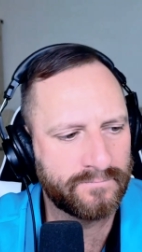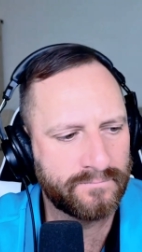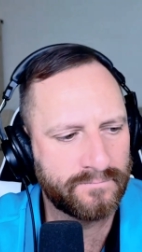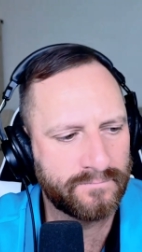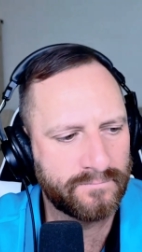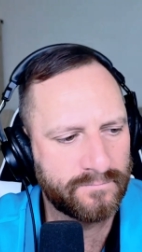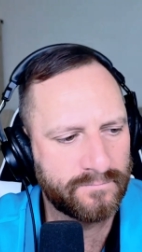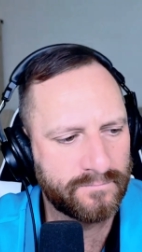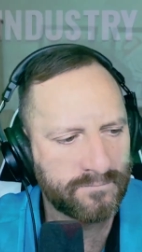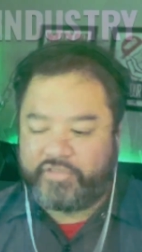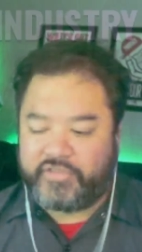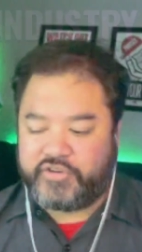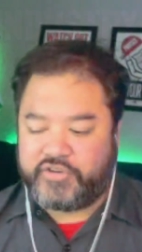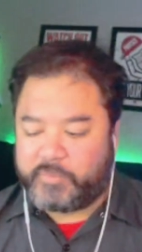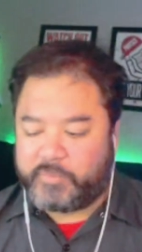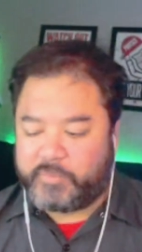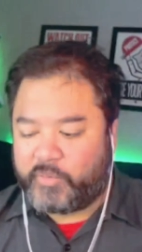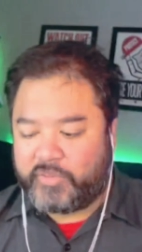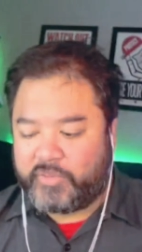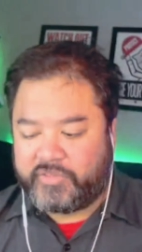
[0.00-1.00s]
I think the
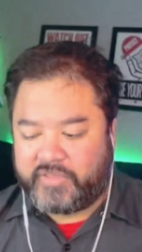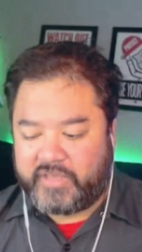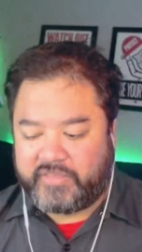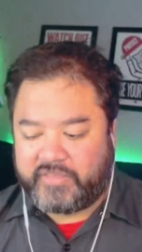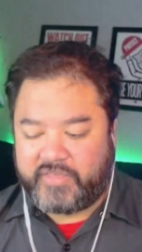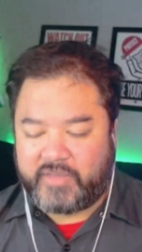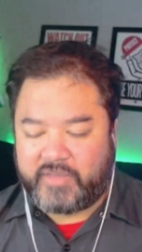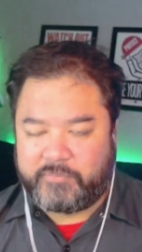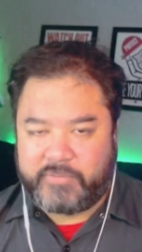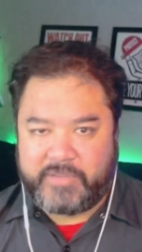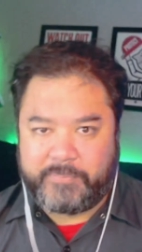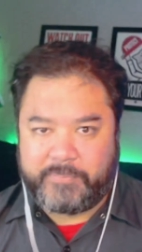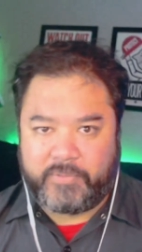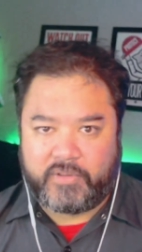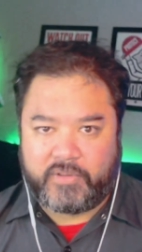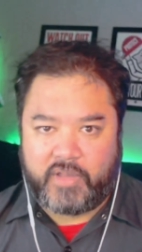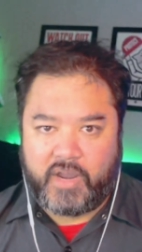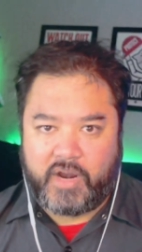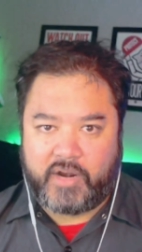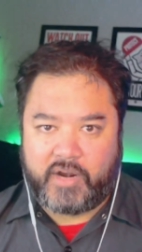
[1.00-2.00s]
number one thing that people
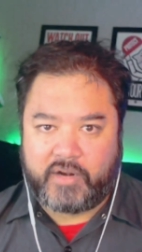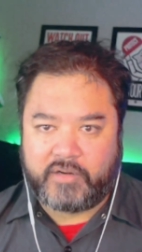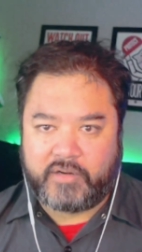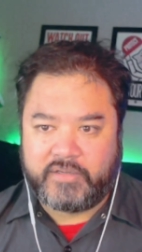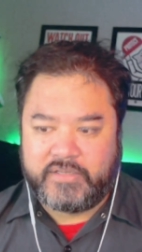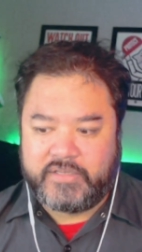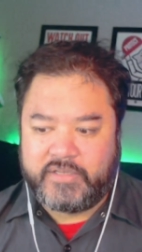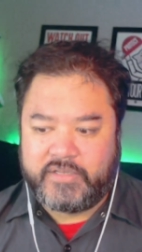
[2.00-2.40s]
are,